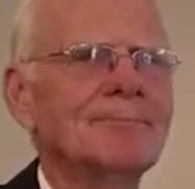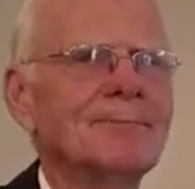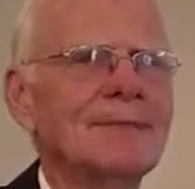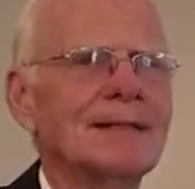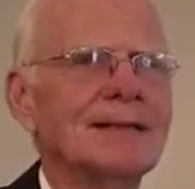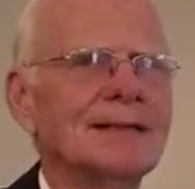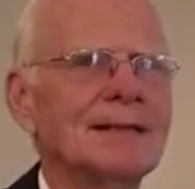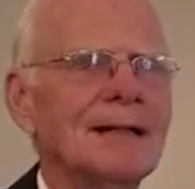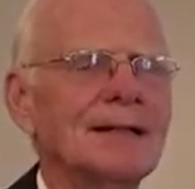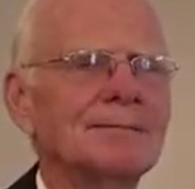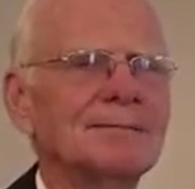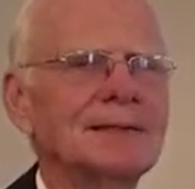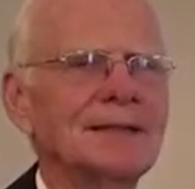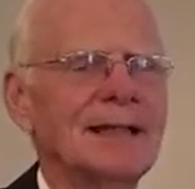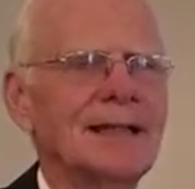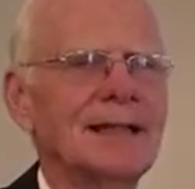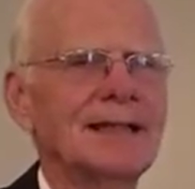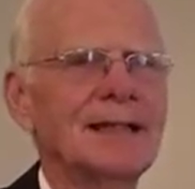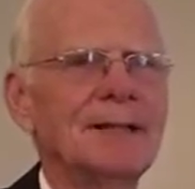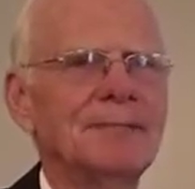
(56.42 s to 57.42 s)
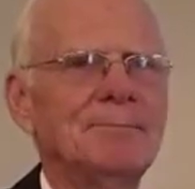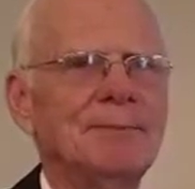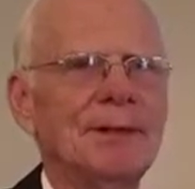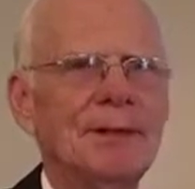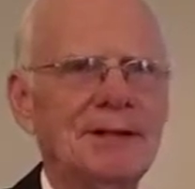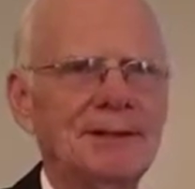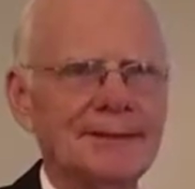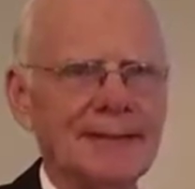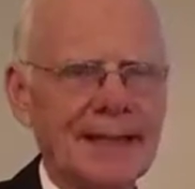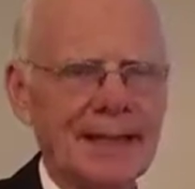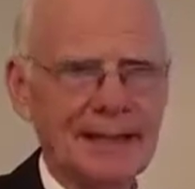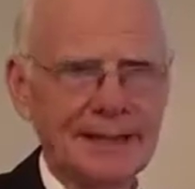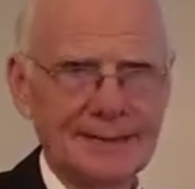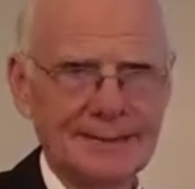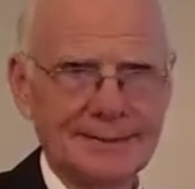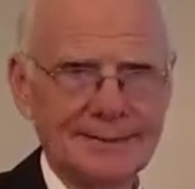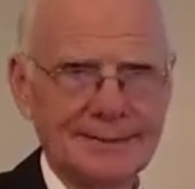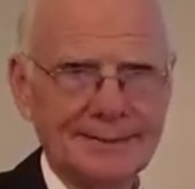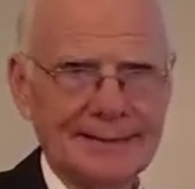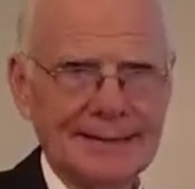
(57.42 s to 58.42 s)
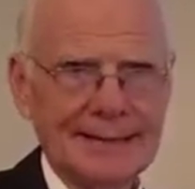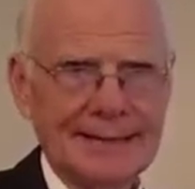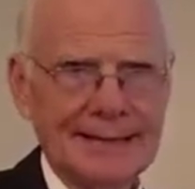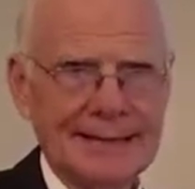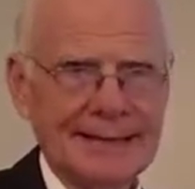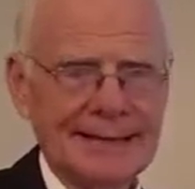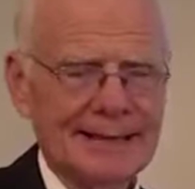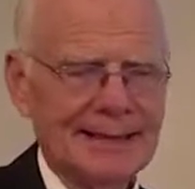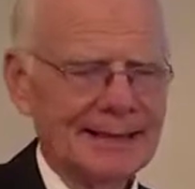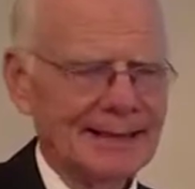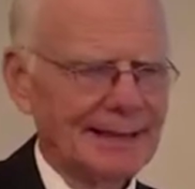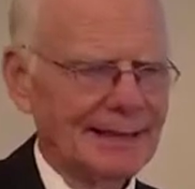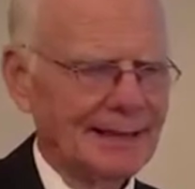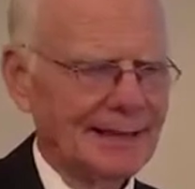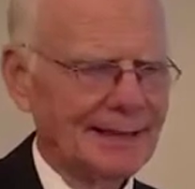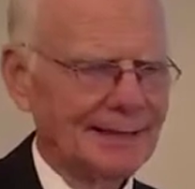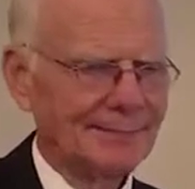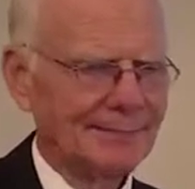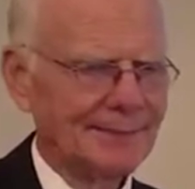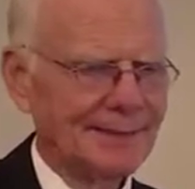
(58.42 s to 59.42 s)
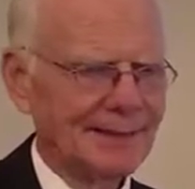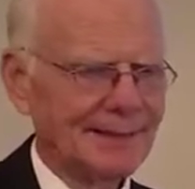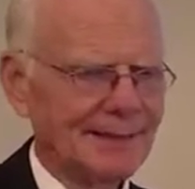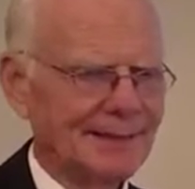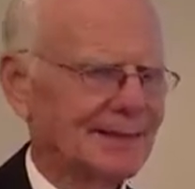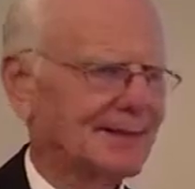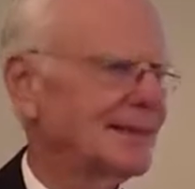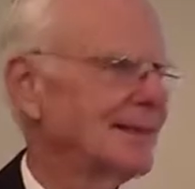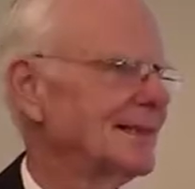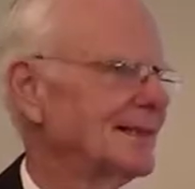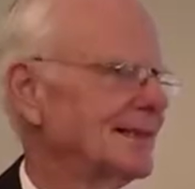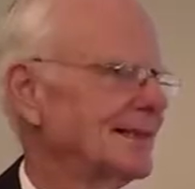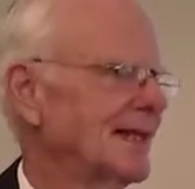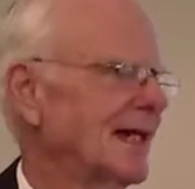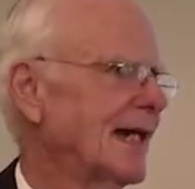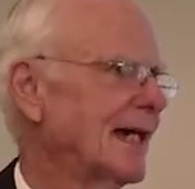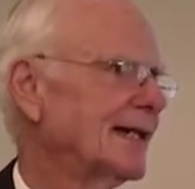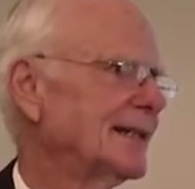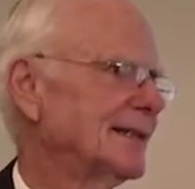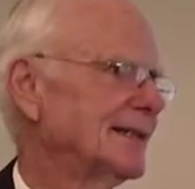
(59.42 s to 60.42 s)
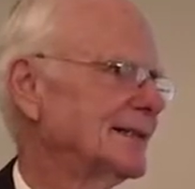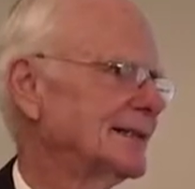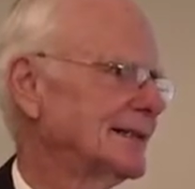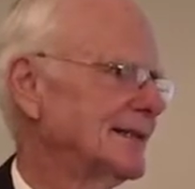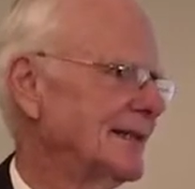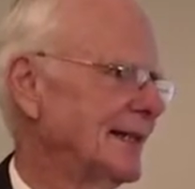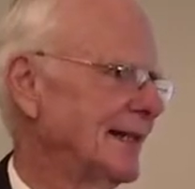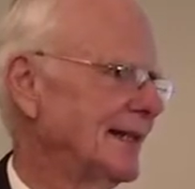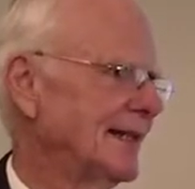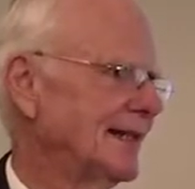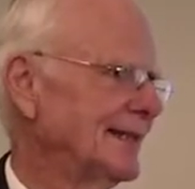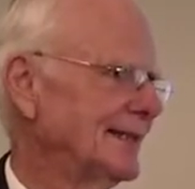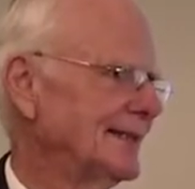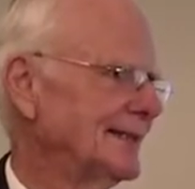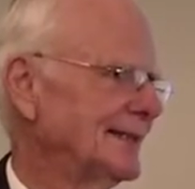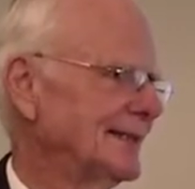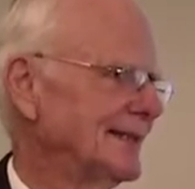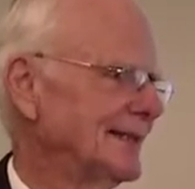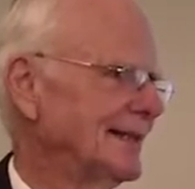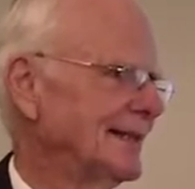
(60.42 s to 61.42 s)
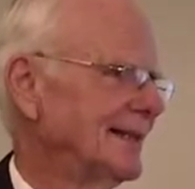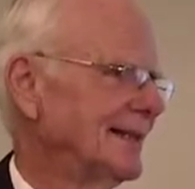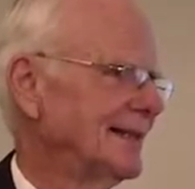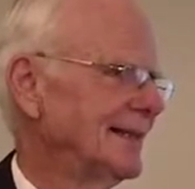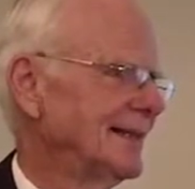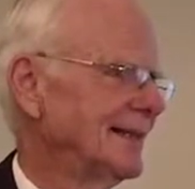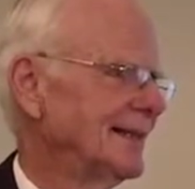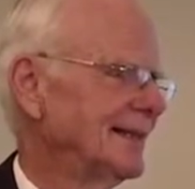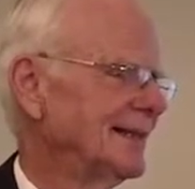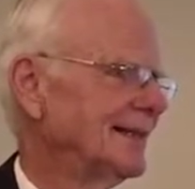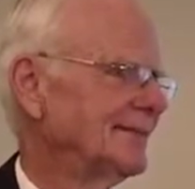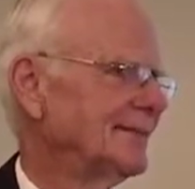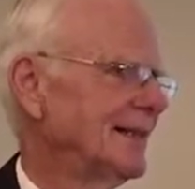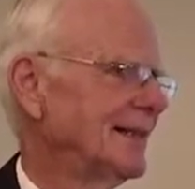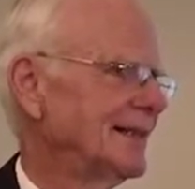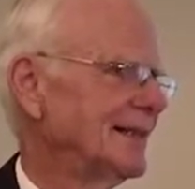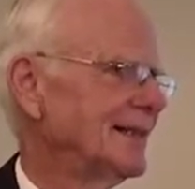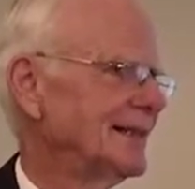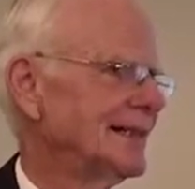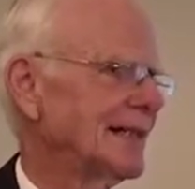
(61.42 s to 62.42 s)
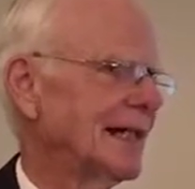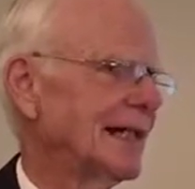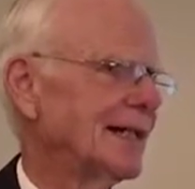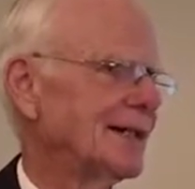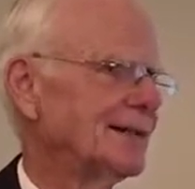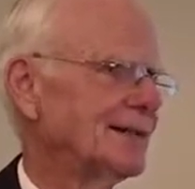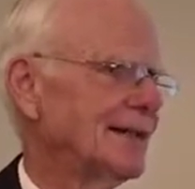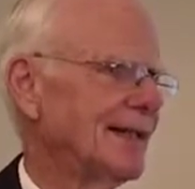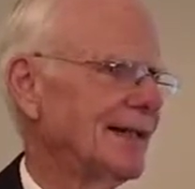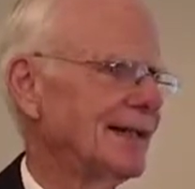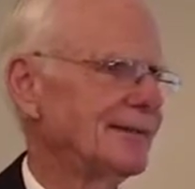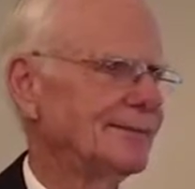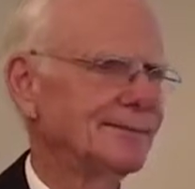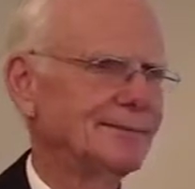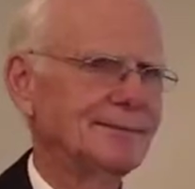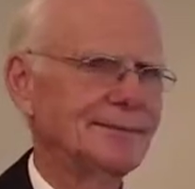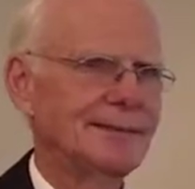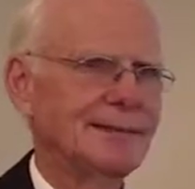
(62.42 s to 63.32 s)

some stayed up all night, it was the saddest day of their entire life,